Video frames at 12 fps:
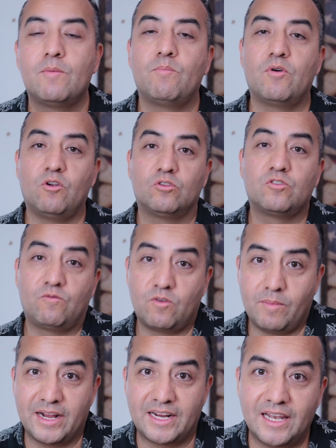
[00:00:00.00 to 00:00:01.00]
but also for
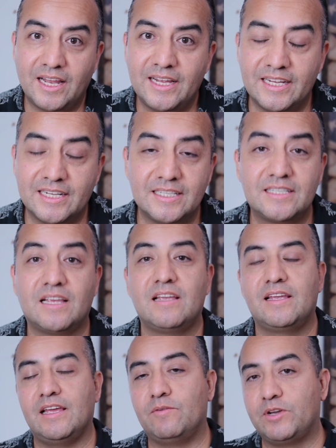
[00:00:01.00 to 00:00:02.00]
my clients
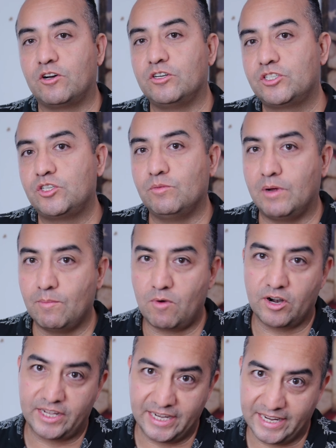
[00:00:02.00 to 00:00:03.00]
in regards to my
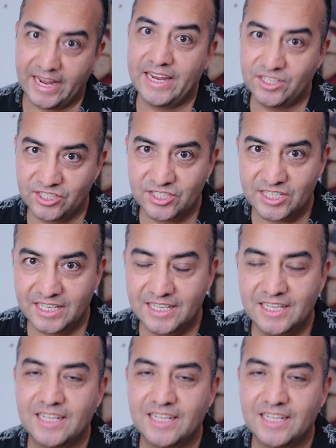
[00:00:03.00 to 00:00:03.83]
marketing agency.